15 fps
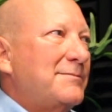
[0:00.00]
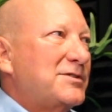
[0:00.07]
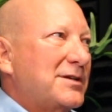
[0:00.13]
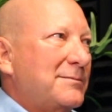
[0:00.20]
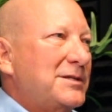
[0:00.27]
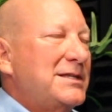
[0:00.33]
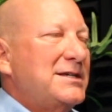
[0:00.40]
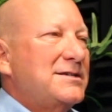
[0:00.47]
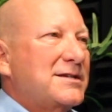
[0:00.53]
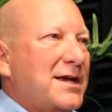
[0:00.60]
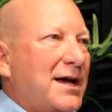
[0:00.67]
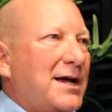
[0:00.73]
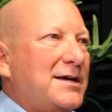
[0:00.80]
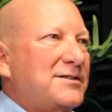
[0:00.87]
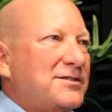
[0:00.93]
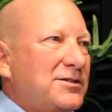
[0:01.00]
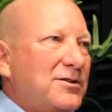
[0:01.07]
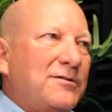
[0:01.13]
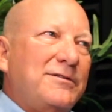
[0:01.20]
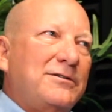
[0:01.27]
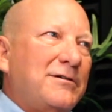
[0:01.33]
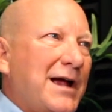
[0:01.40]
some of these guys, you know,
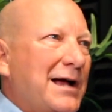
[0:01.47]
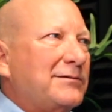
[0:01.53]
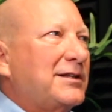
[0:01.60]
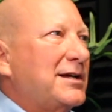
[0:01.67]
they're out